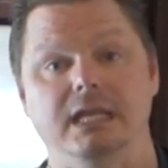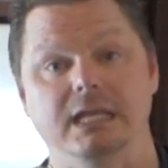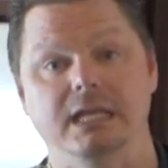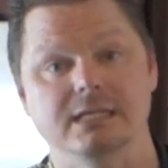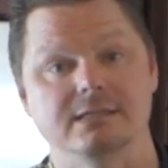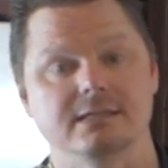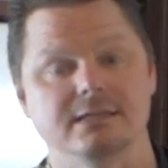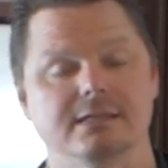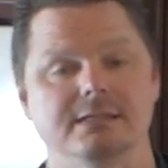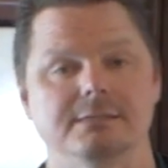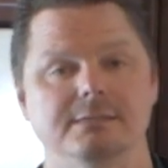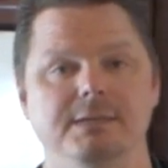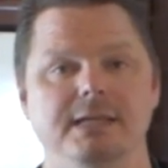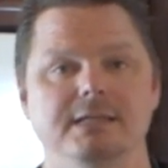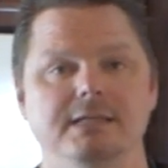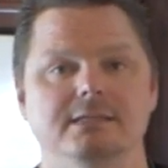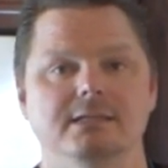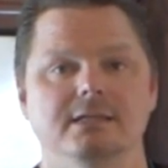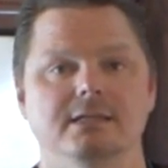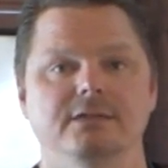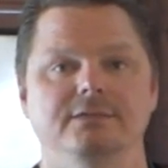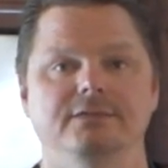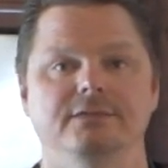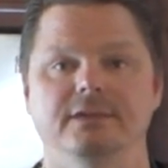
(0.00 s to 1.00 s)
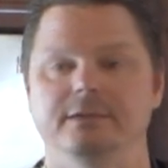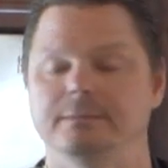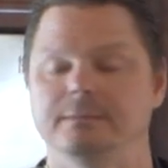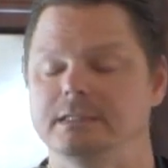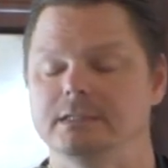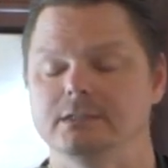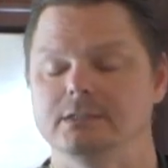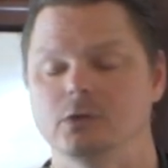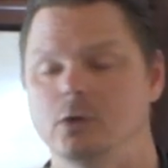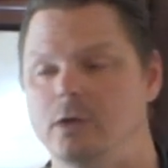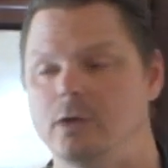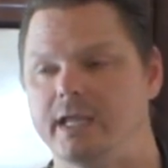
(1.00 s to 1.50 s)
It is expensive. I
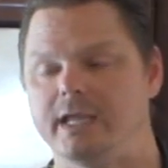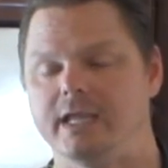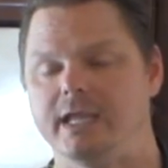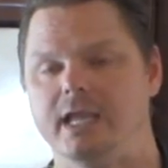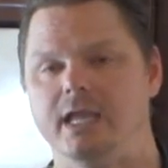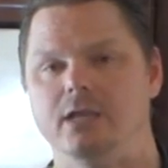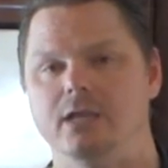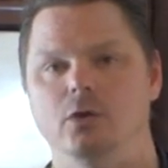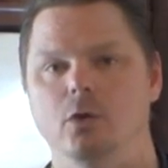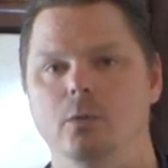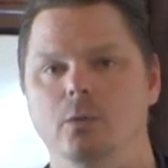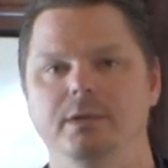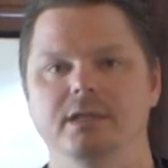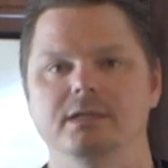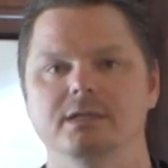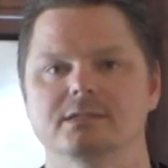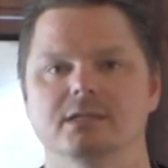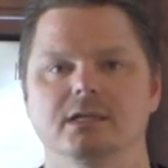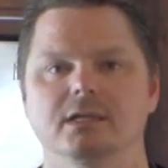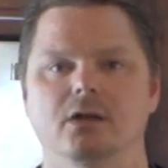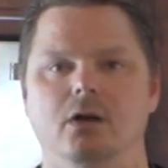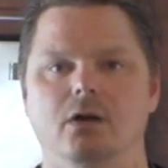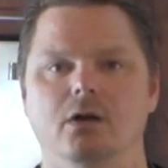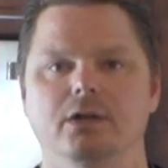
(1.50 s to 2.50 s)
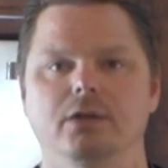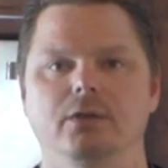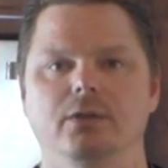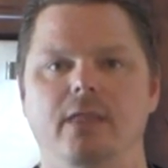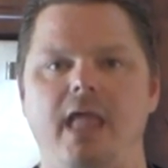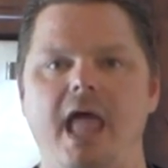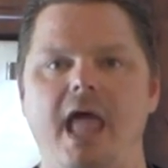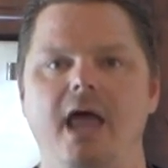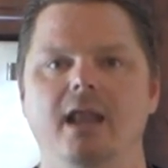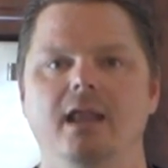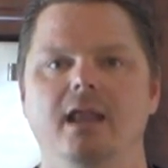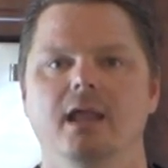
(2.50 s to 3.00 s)
mean, again, nobody is going to argue
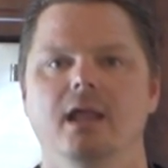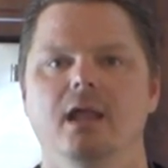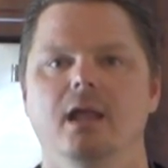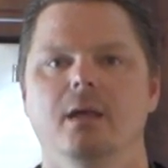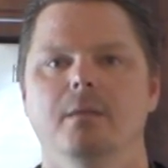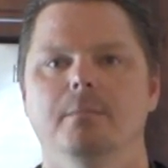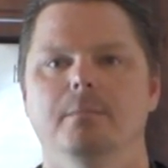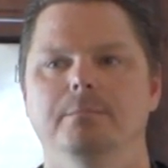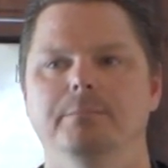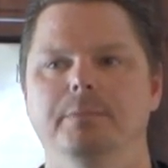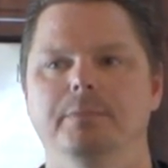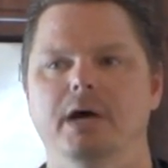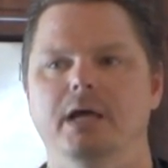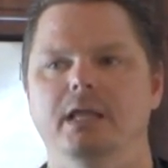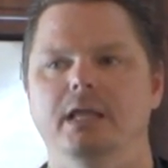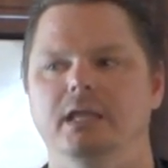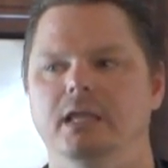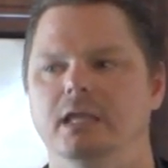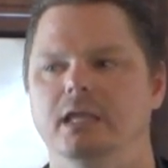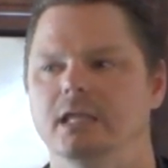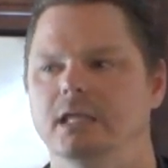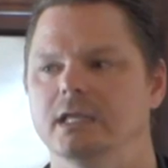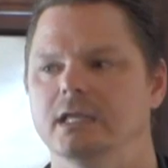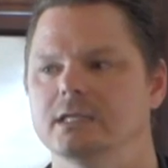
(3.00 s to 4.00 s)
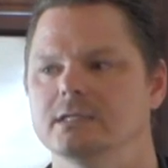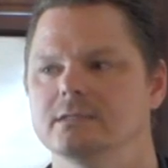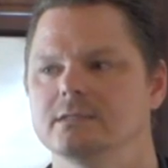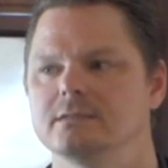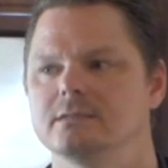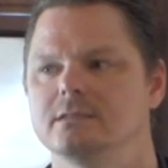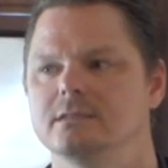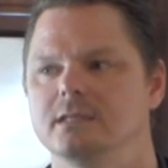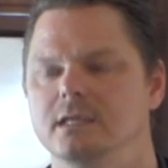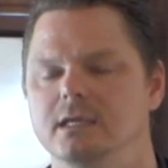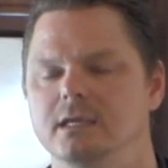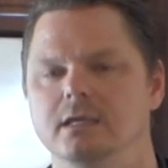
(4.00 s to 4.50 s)
that, but it
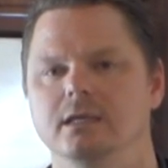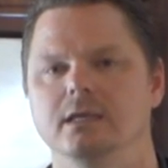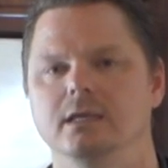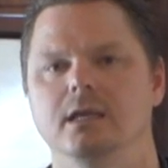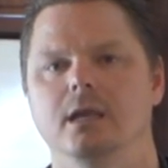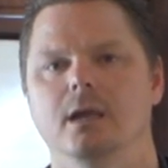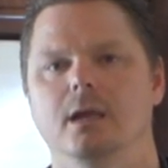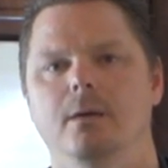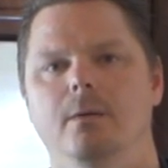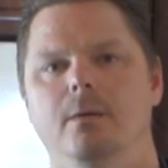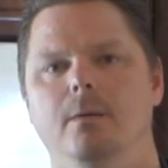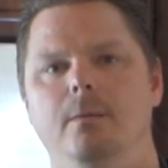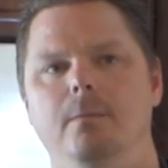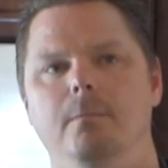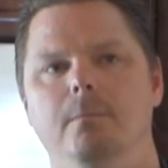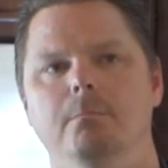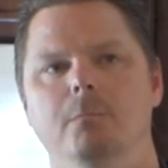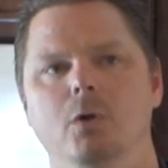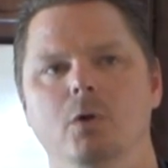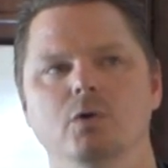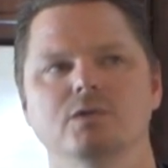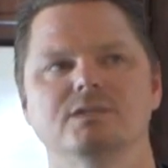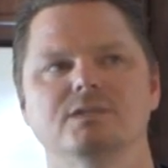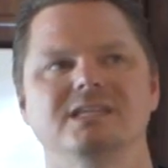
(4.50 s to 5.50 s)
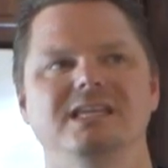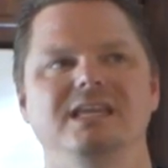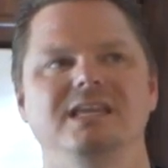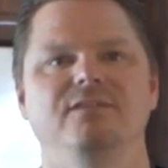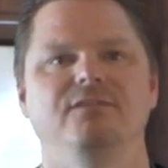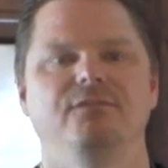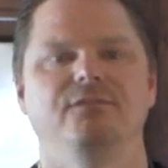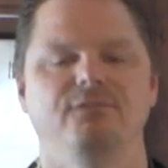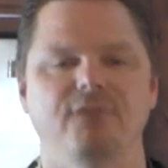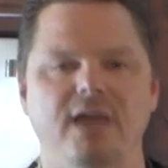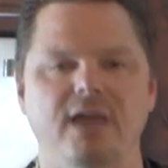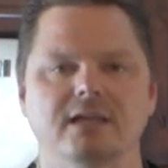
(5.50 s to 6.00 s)
is the most
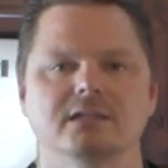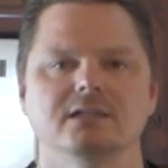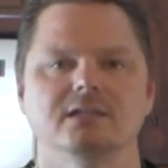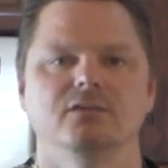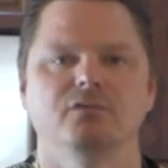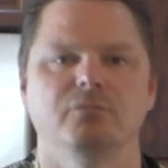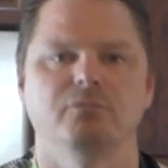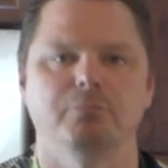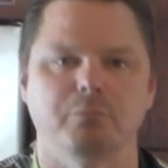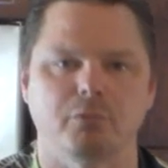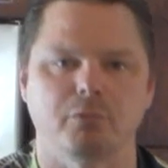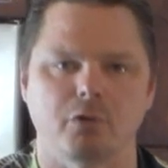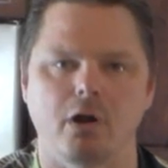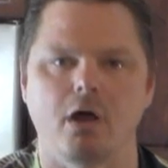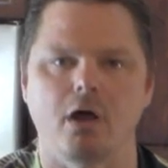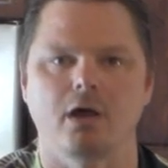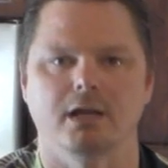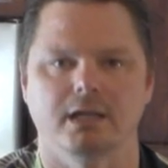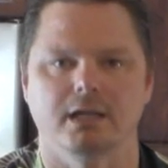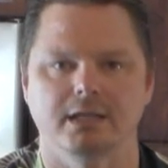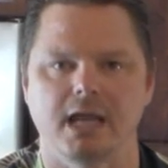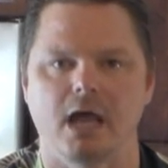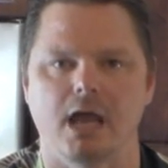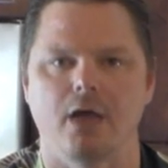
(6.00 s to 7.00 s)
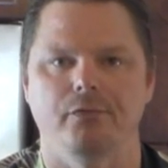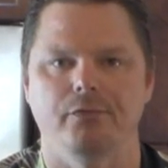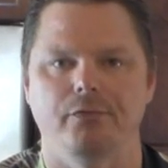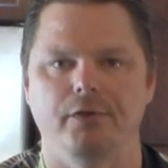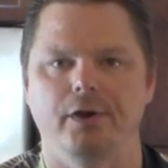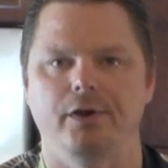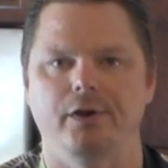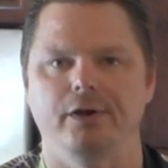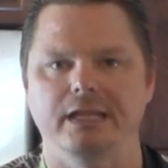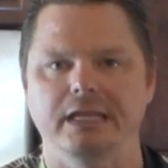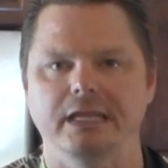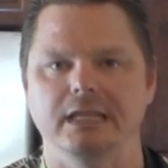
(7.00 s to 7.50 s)
effective product out
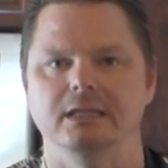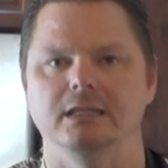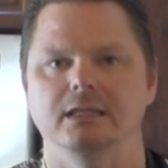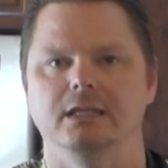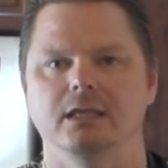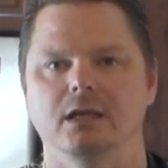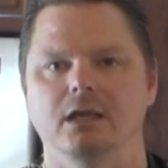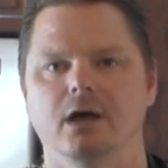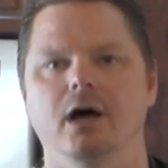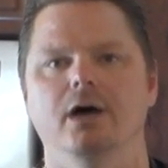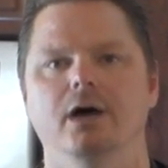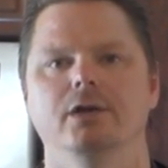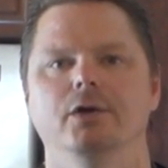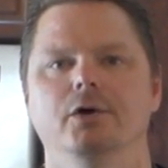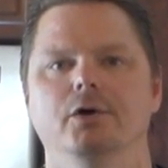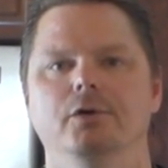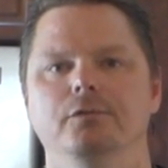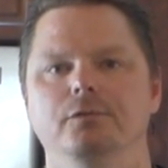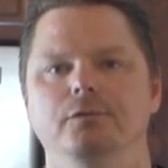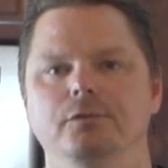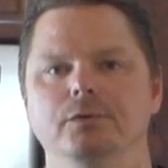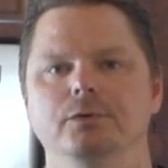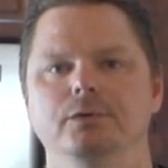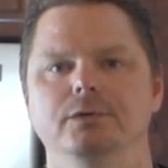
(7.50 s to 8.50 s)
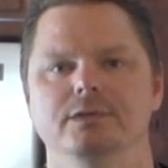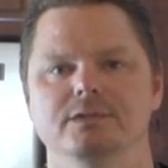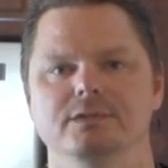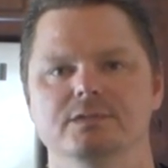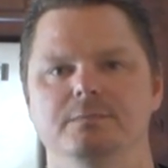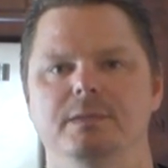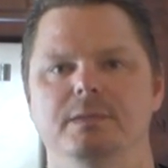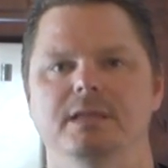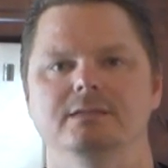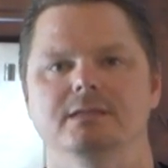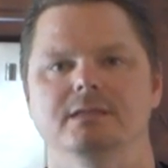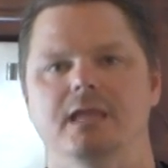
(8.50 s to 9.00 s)
there in the auto food
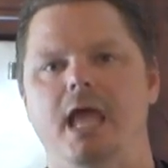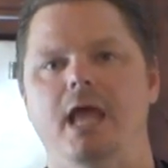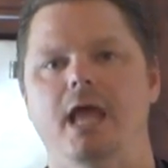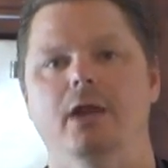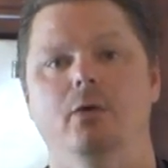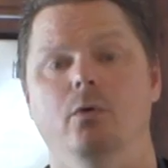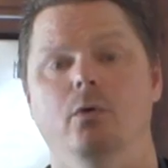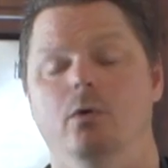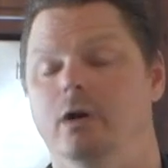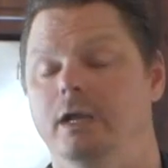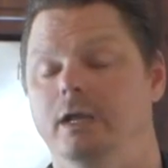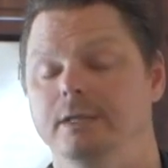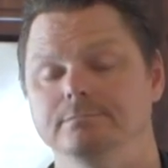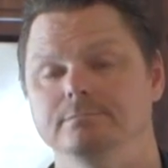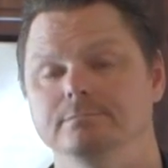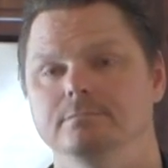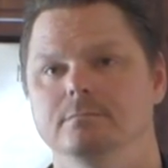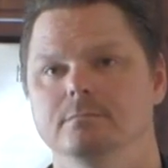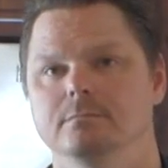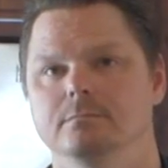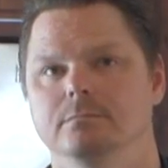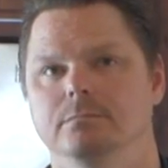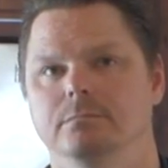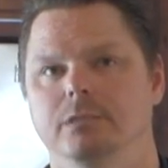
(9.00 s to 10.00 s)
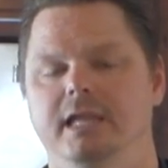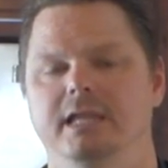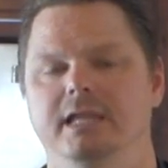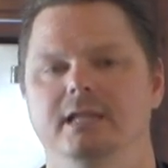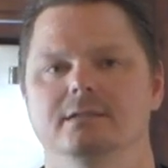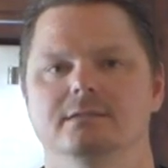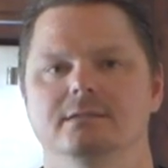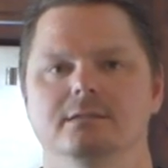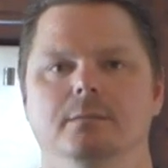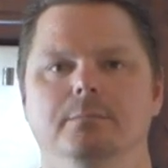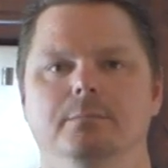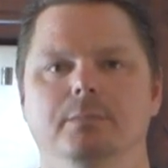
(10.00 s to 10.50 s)
dispense category. Plain
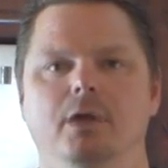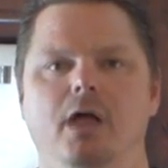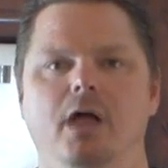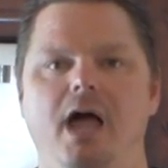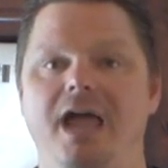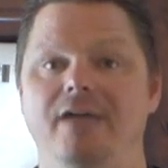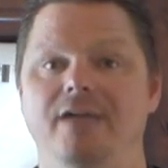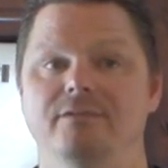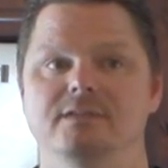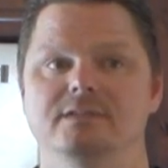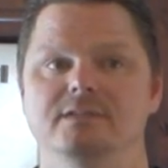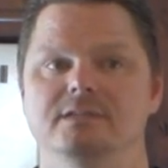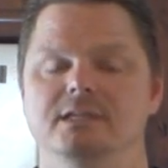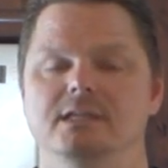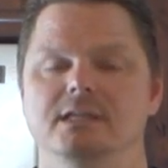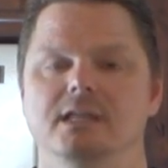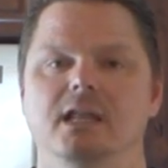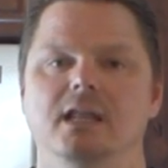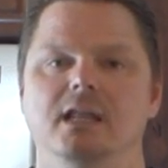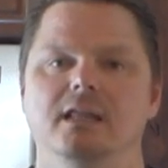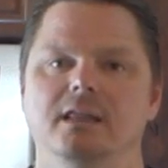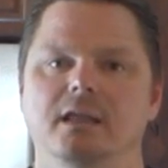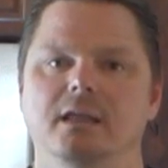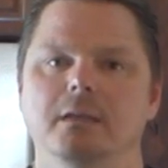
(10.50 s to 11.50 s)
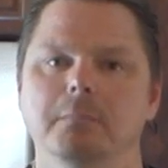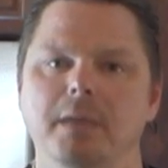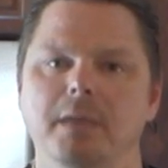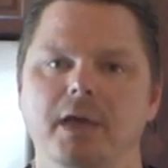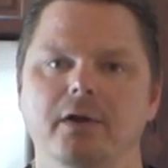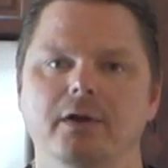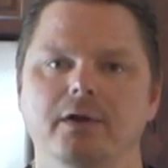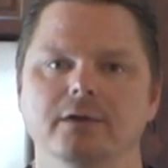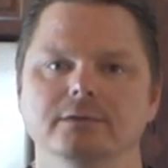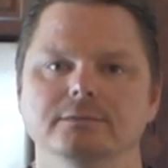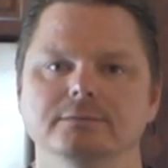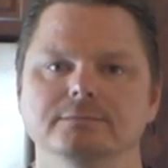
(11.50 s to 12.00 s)
and simple. I haven't seen anything
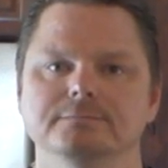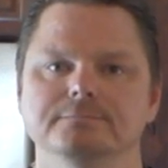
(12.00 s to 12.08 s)
better.